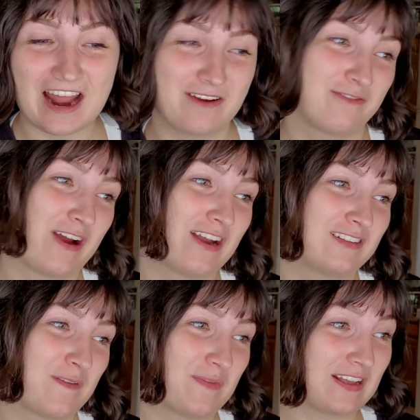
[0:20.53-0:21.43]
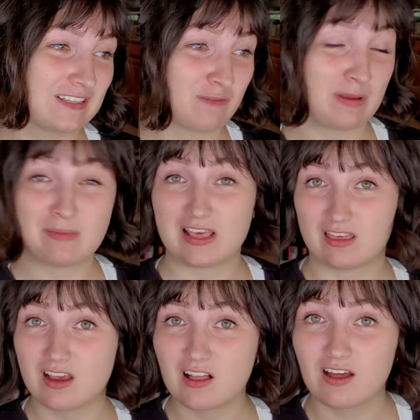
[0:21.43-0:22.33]
I've read some things that have made me
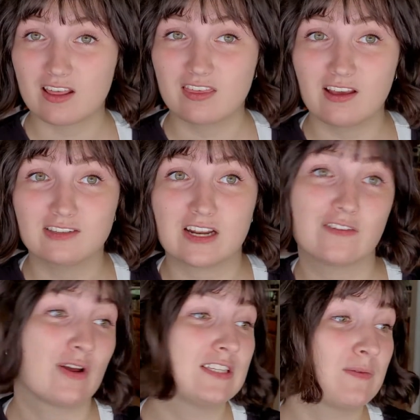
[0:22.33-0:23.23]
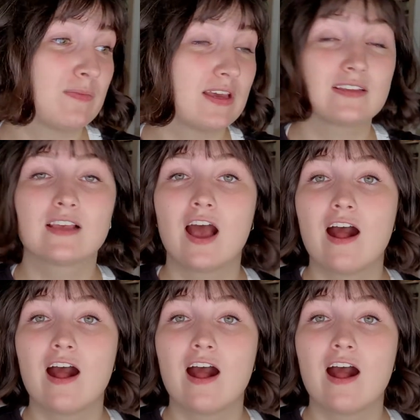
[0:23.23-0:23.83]
think a lot of things, and I've read some things